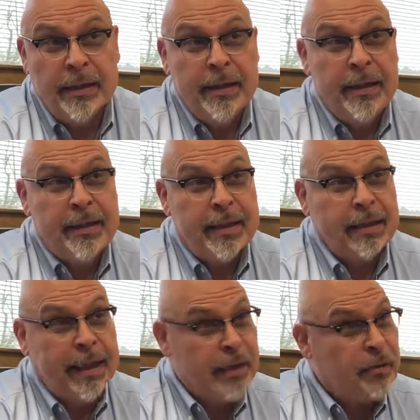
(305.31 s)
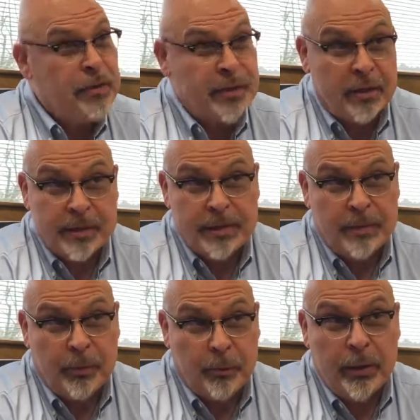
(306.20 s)
that landowners
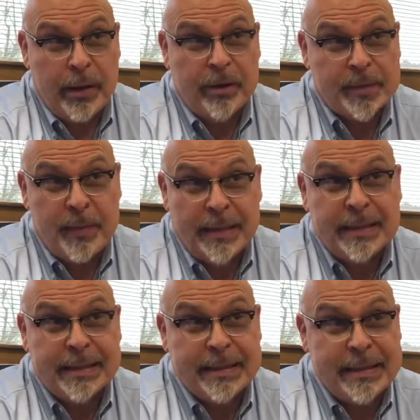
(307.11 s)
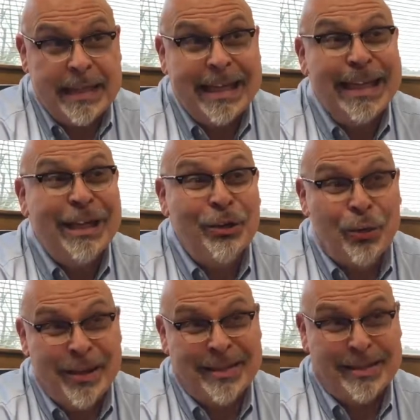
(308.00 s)
we really aren't expecting to see
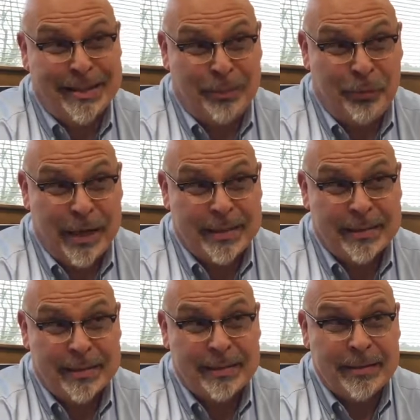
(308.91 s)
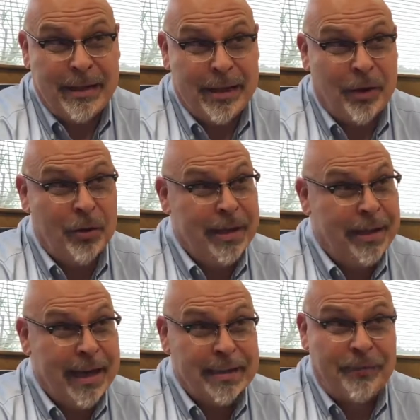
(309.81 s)
increases in prices, in the
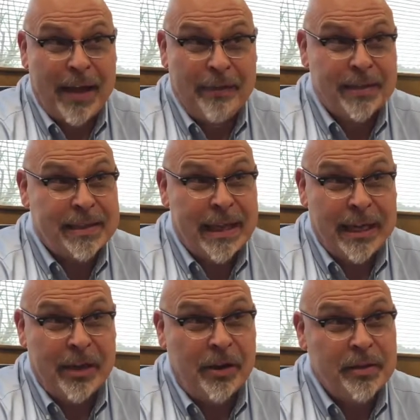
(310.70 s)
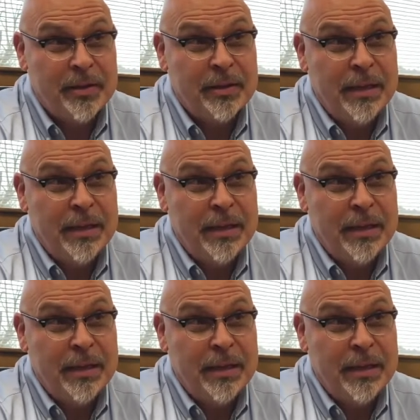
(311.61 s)
next 5 to 10 years.